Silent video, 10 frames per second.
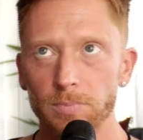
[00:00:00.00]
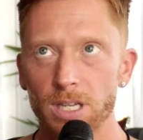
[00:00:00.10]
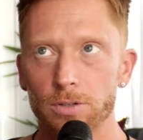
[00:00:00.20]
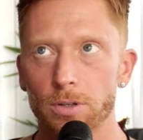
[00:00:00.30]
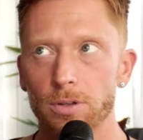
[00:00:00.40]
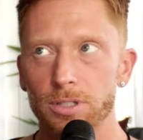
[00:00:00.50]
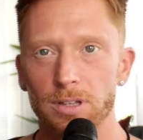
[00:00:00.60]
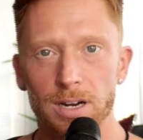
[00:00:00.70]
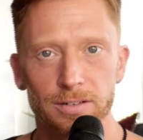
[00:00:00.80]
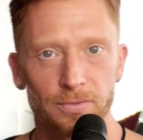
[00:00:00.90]
So there's a
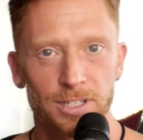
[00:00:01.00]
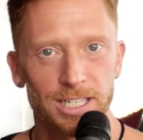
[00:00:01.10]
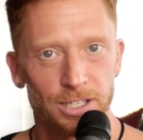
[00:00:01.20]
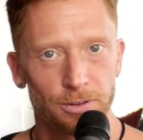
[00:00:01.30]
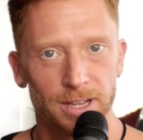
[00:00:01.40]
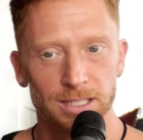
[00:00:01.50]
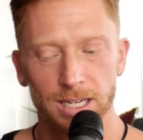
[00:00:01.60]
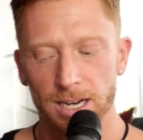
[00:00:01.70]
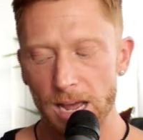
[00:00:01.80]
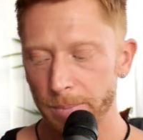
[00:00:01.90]
lot of different tender things that
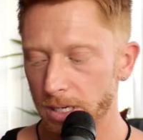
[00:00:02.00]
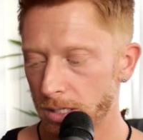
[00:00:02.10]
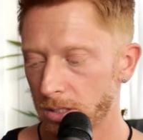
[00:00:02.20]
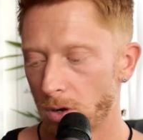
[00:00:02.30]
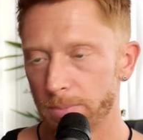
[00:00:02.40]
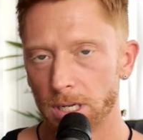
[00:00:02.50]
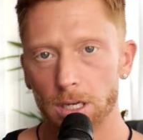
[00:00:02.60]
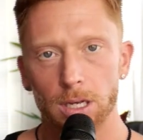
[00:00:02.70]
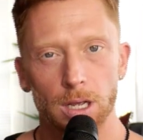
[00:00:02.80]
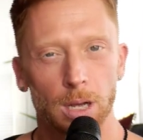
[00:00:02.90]
can happen. And so I'm
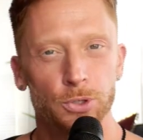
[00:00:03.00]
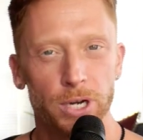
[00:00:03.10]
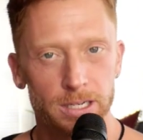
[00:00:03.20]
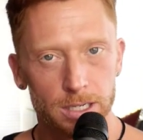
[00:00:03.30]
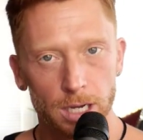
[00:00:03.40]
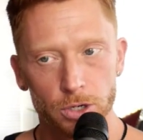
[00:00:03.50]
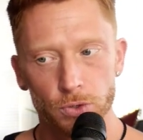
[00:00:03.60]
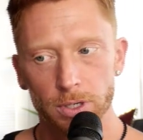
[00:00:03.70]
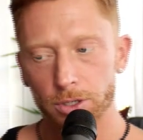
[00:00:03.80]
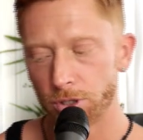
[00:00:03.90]
trained in
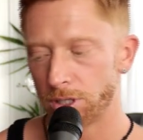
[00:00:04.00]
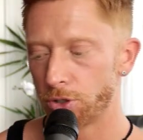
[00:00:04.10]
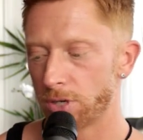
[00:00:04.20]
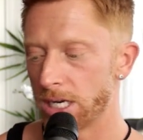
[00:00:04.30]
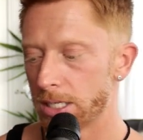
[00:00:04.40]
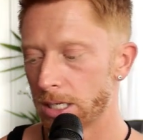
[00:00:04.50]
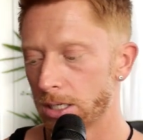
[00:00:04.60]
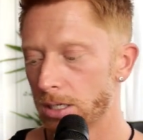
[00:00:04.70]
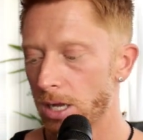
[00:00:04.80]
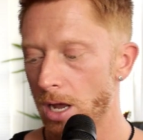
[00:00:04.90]
Tantra,
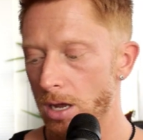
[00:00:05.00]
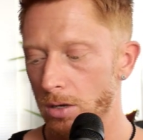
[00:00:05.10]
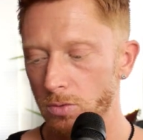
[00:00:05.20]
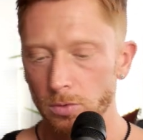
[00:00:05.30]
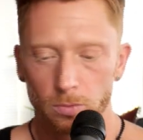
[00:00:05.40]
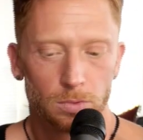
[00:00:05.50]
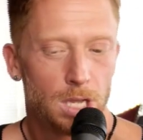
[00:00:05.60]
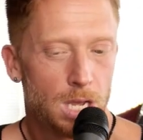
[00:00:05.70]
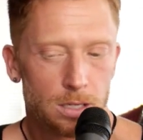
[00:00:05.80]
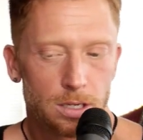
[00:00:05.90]

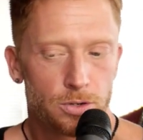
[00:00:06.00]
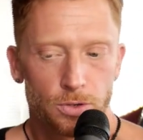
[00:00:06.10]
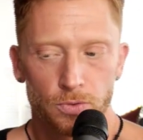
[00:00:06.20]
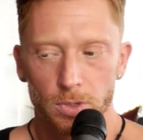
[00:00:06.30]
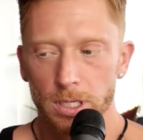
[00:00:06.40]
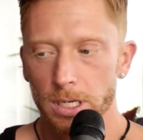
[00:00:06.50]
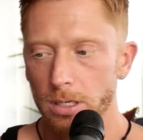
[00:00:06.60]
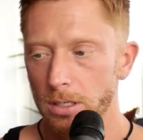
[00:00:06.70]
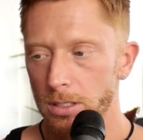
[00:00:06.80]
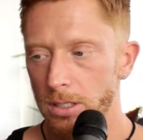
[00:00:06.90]
Tantra is
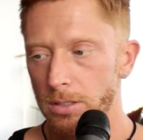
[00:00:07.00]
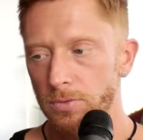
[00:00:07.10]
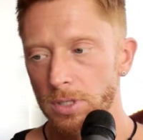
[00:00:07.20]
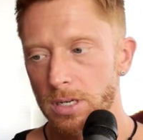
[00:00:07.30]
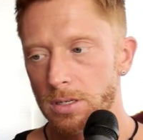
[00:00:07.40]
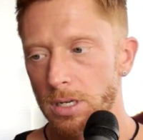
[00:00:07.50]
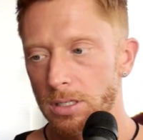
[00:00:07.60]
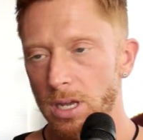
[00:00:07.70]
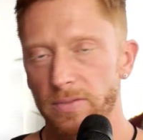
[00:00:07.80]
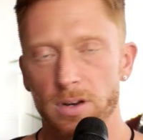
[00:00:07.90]

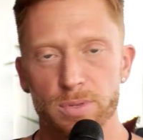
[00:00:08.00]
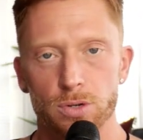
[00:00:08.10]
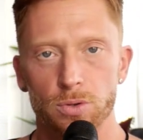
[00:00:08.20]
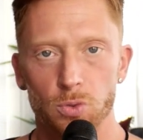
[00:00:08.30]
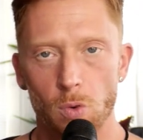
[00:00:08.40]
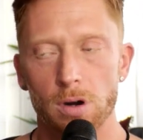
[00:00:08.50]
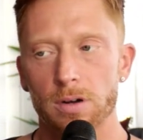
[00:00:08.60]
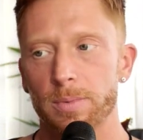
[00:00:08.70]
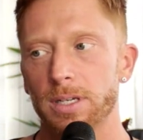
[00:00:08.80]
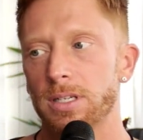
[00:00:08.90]
kind of an abused word,
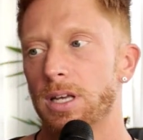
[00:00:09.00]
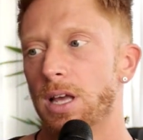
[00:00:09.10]
but